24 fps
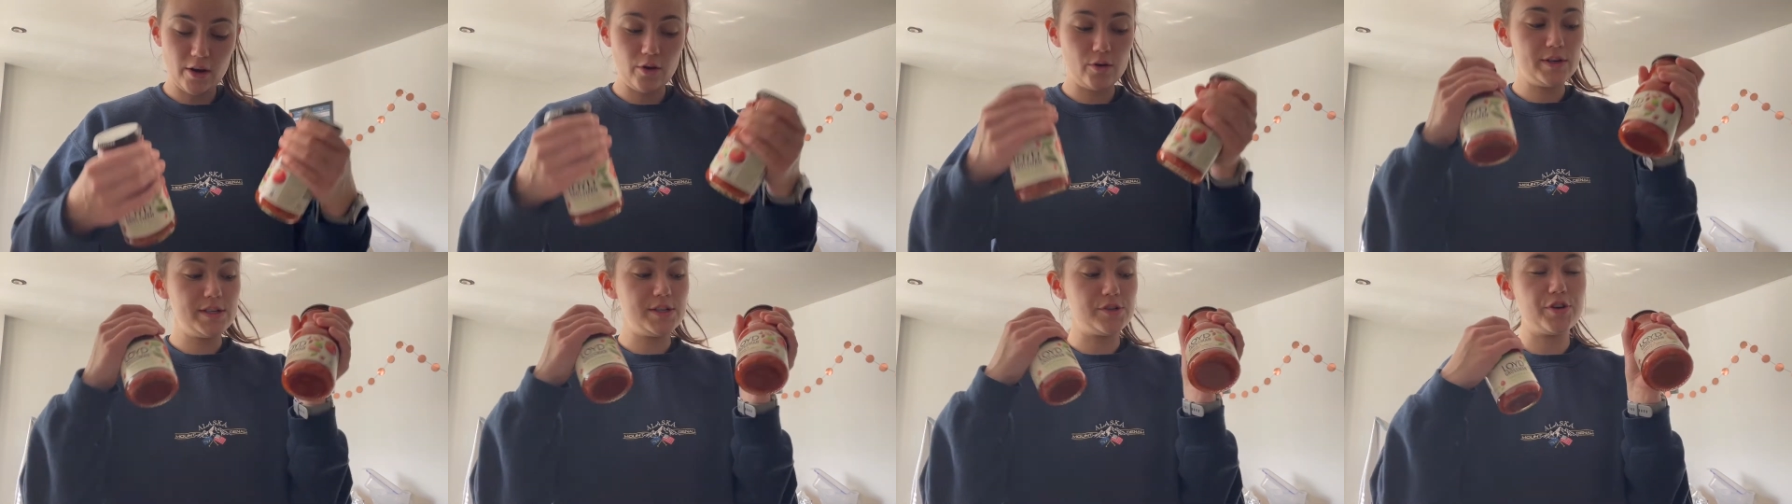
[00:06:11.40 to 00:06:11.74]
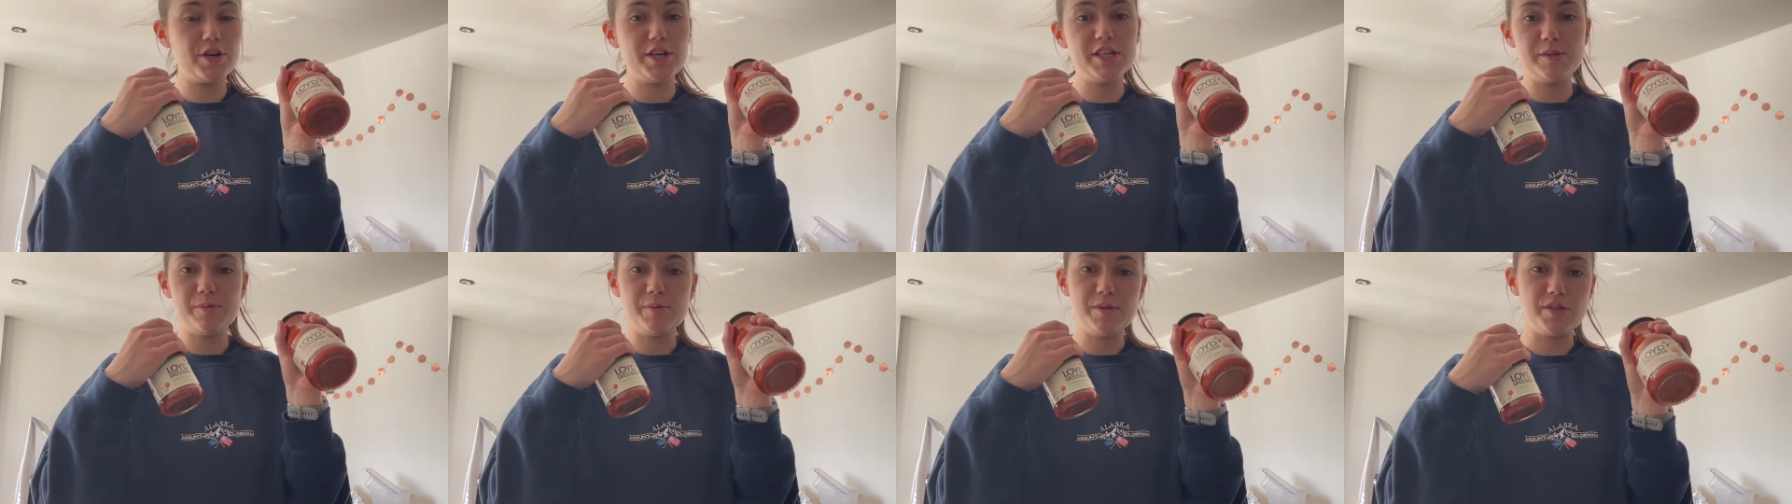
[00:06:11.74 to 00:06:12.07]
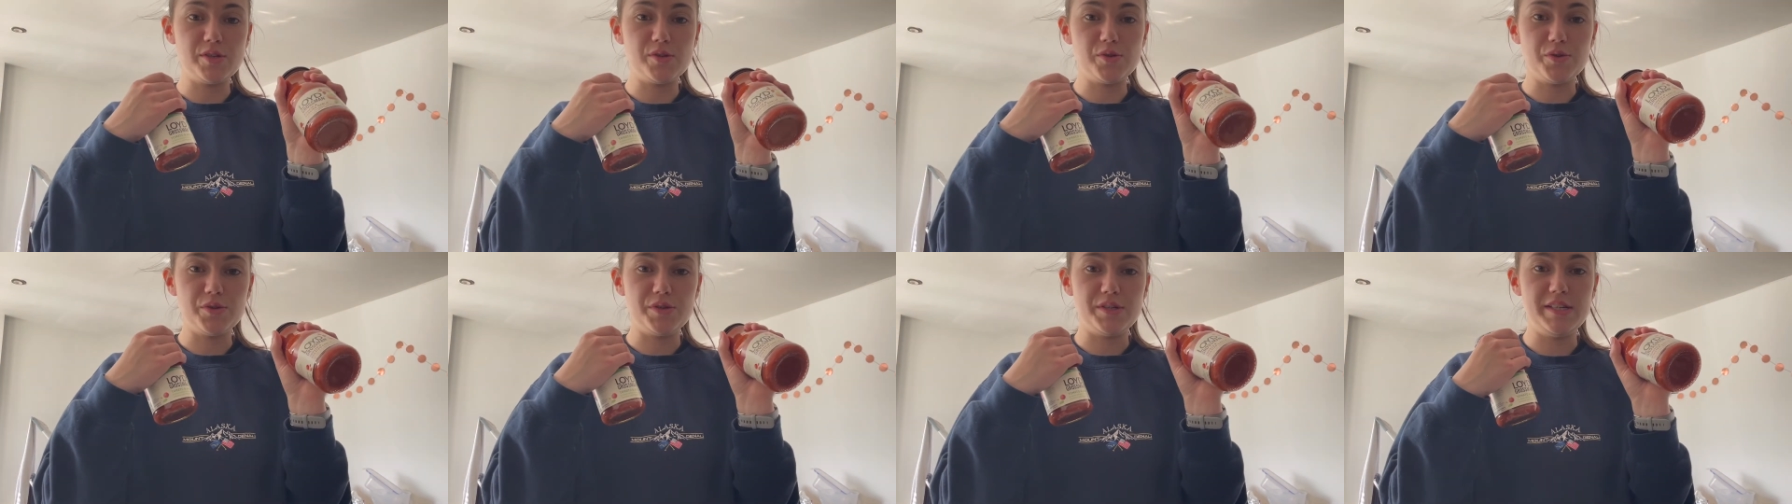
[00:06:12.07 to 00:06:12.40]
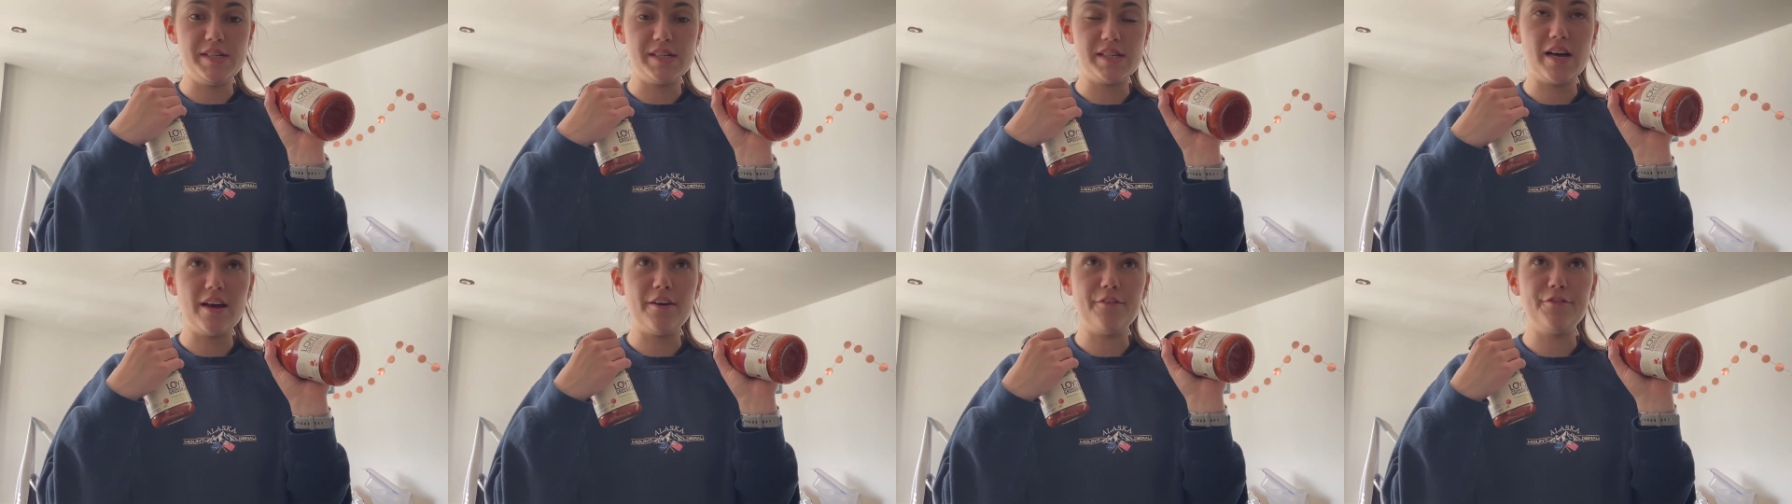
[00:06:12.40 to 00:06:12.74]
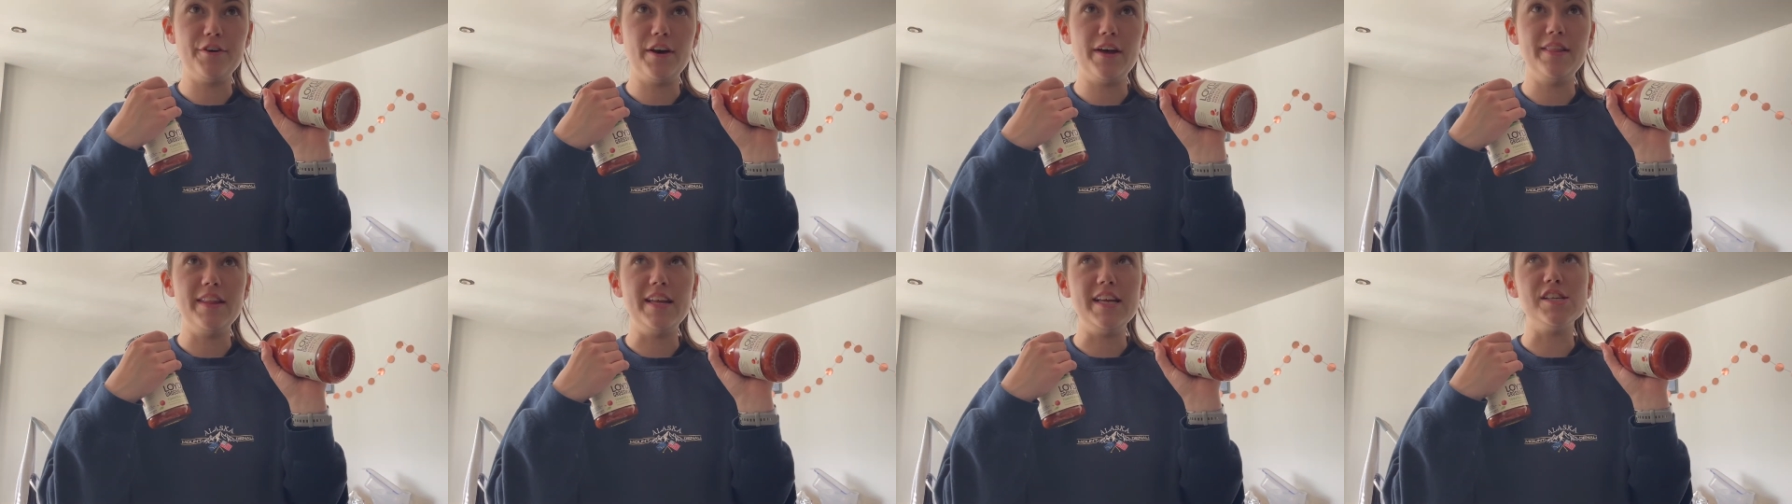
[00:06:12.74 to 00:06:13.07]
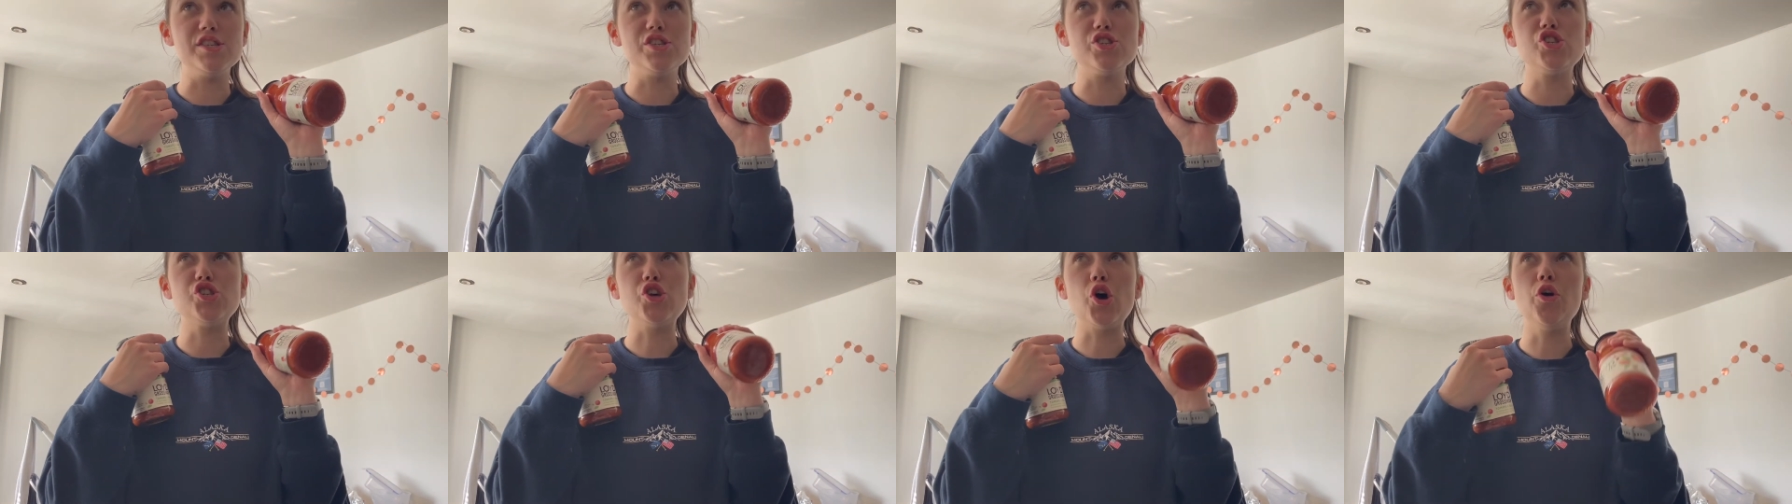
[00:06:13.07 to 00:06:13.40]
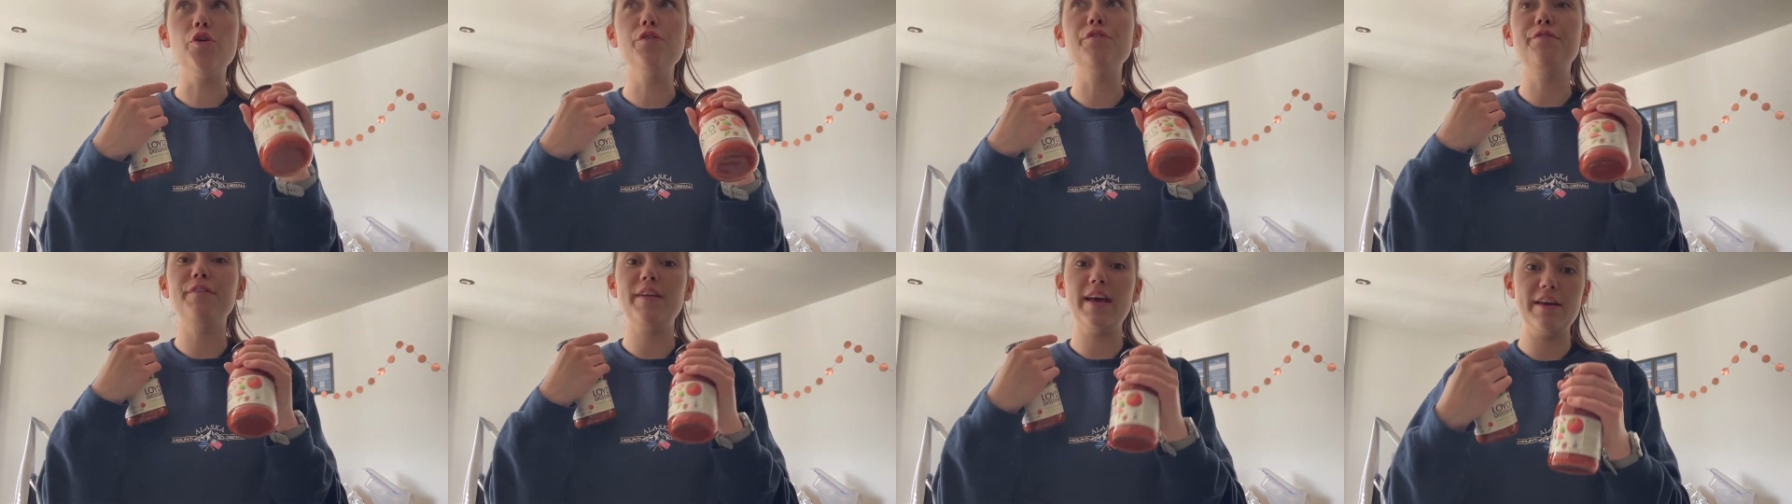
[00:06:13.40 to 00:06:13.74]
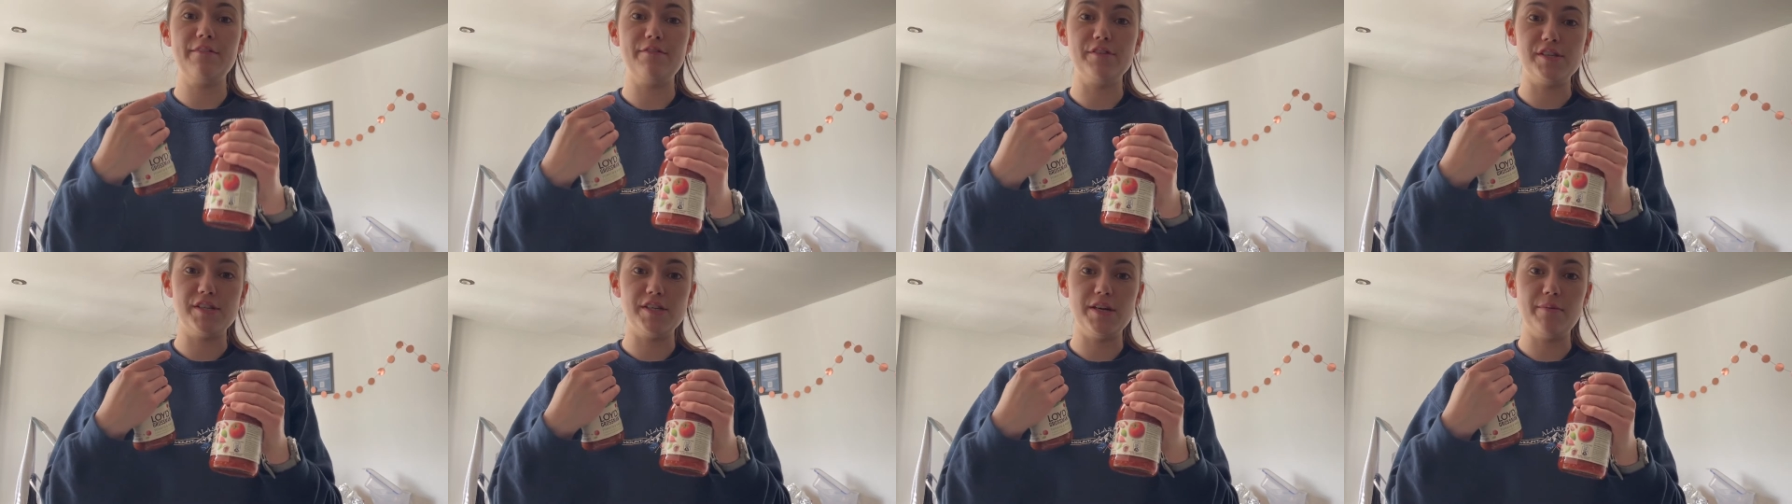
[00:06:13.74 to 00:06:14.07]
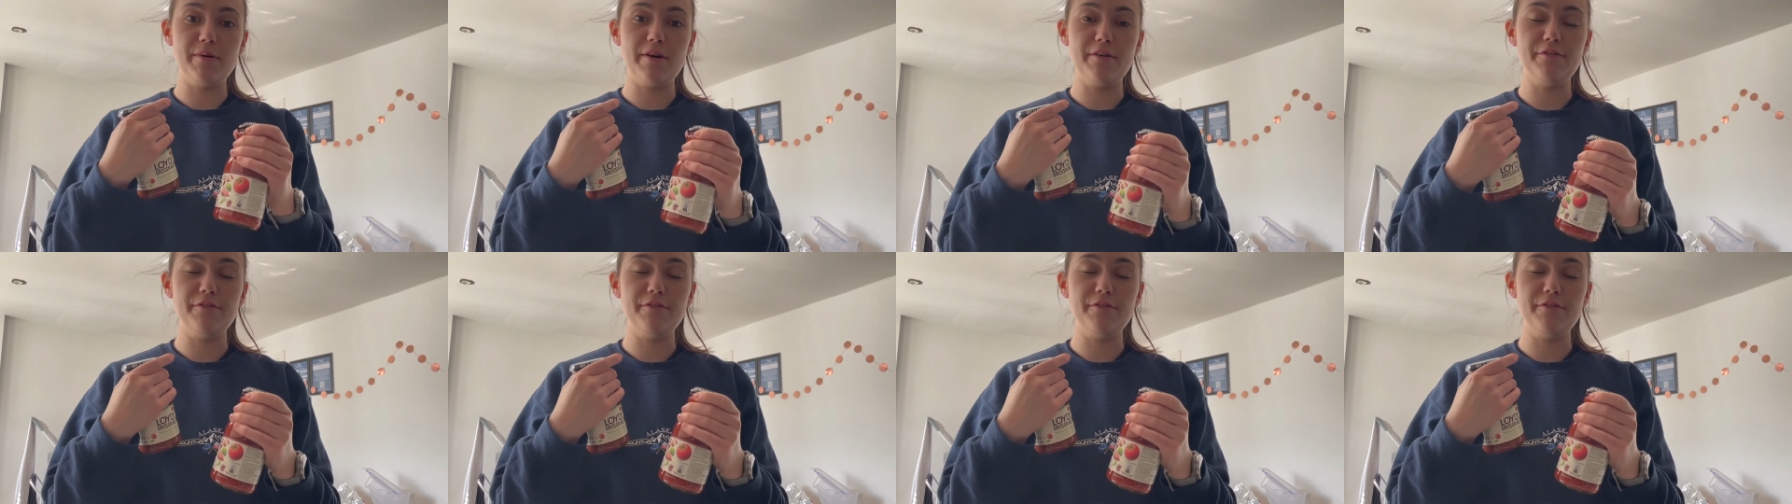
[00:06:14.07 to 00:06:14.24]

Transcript: Lloyd Grossman sauces. I find these so flavoursome.